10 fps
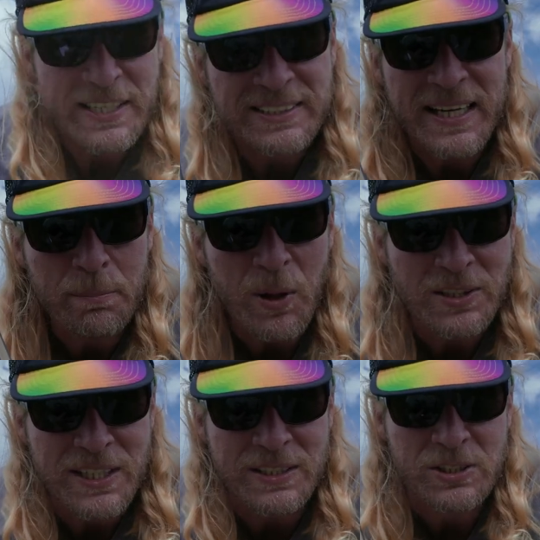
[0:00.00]
And this thing
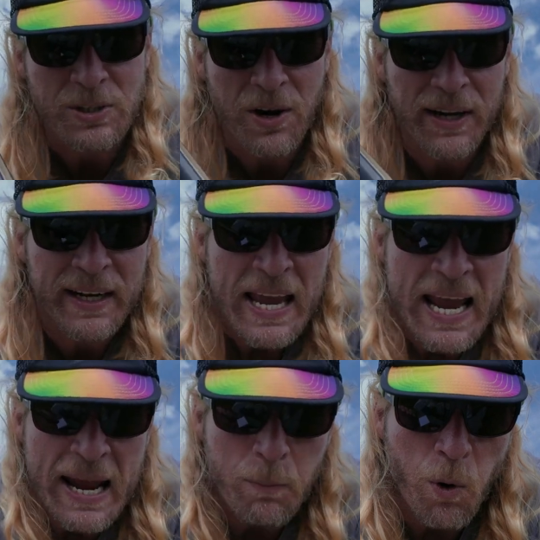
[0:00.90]
plugs into Starlink
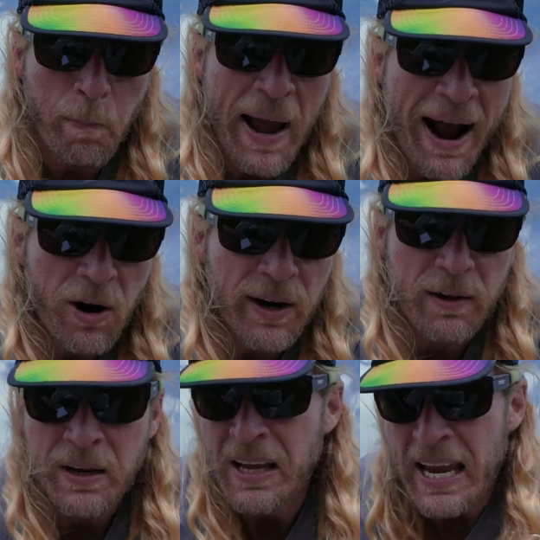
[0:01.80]
and will power
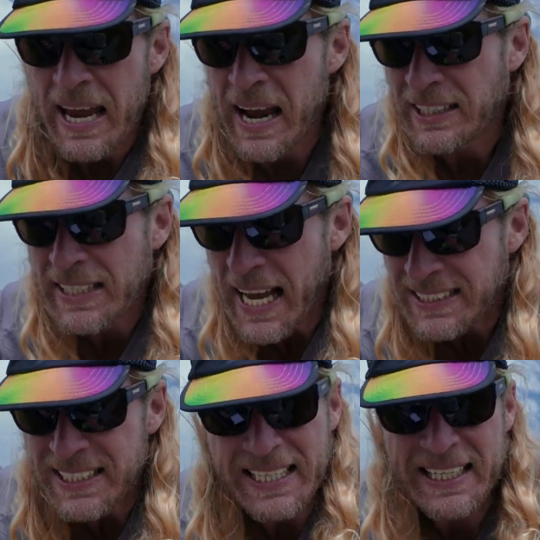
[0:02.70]
it. And I
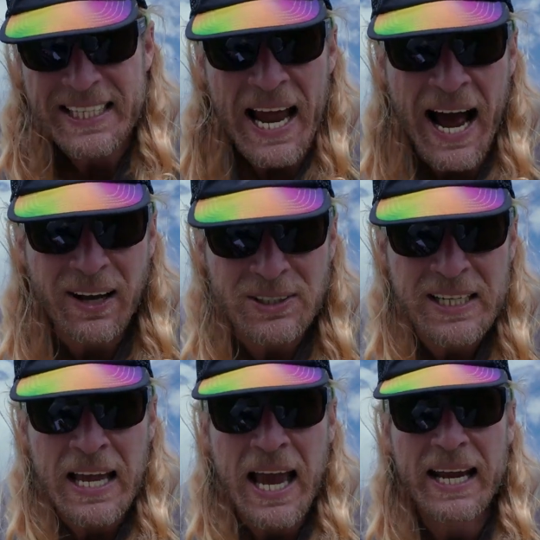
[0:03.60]
tested it at the house.